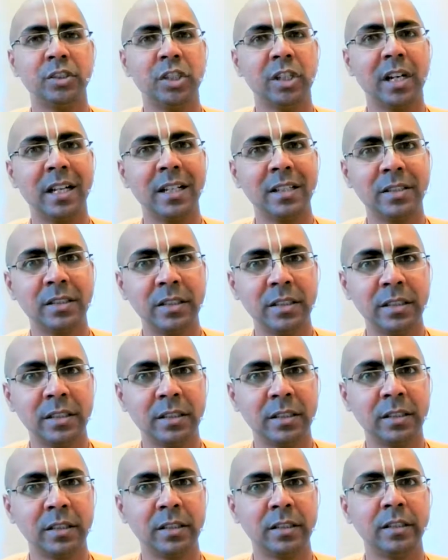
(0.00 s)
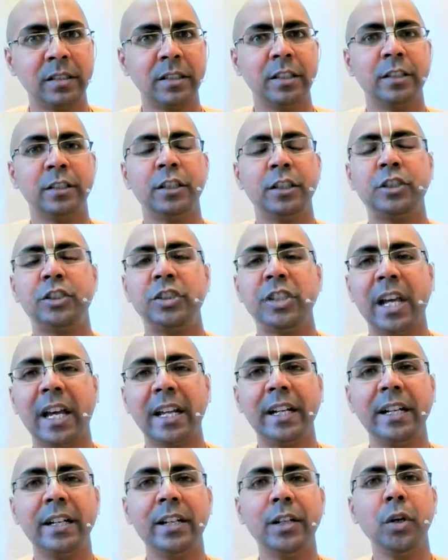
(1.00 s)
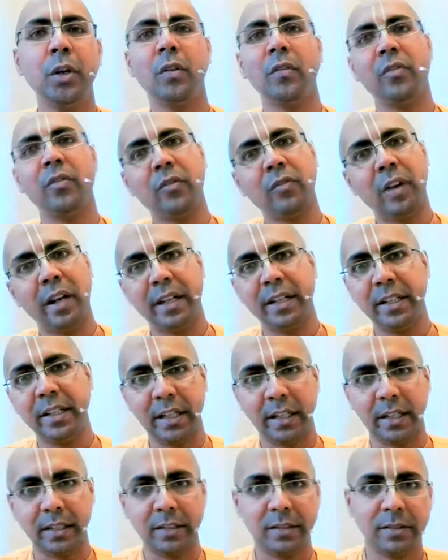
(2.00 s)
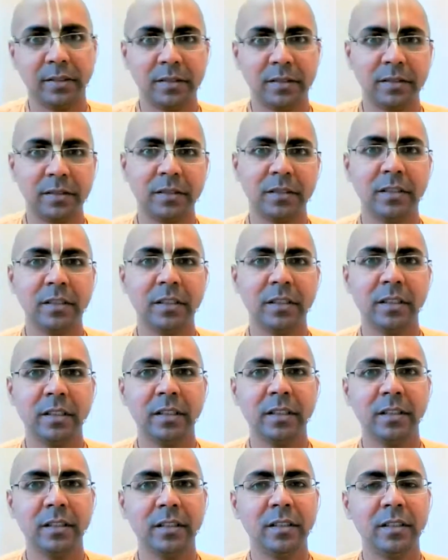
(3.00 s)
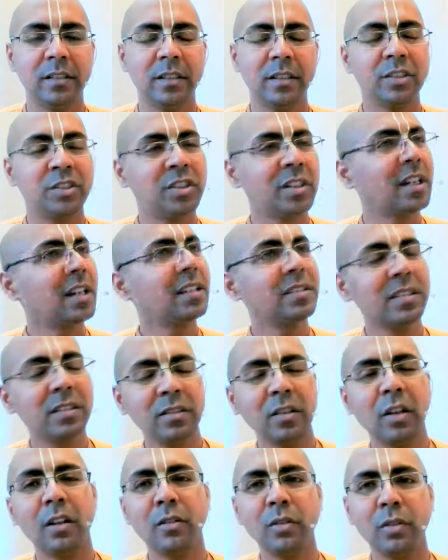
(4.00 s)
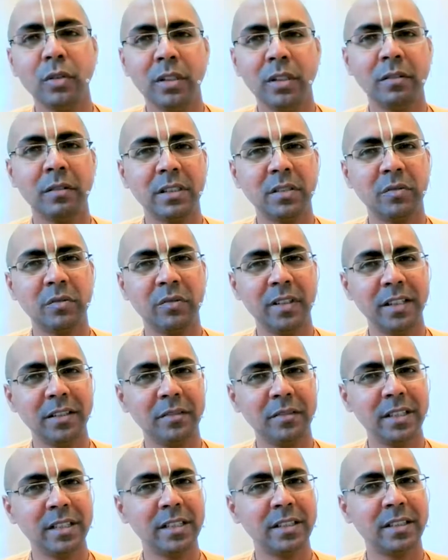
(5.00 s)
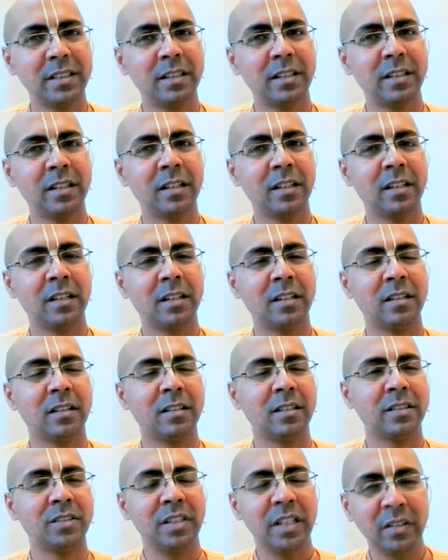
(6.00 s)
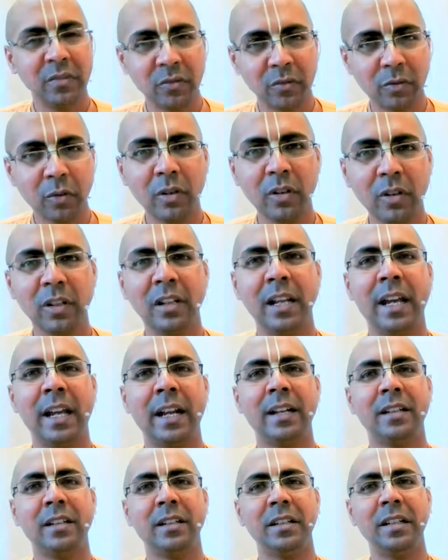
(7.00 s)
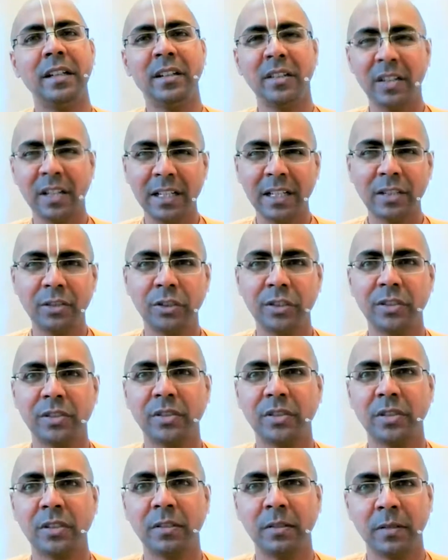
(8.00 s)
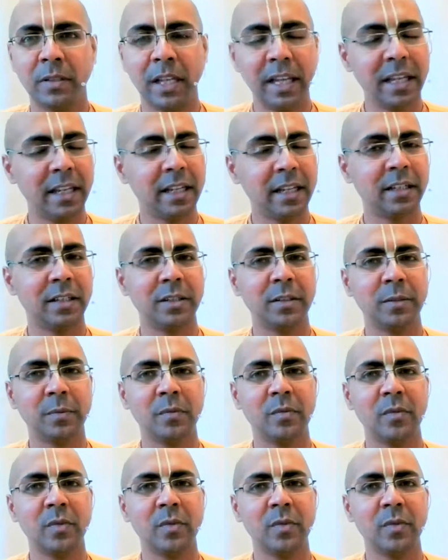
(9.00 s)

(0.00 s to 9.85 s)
Jarasandh the charity of fighting. Jarasandh, although he was a very, very sinful and irreligious king,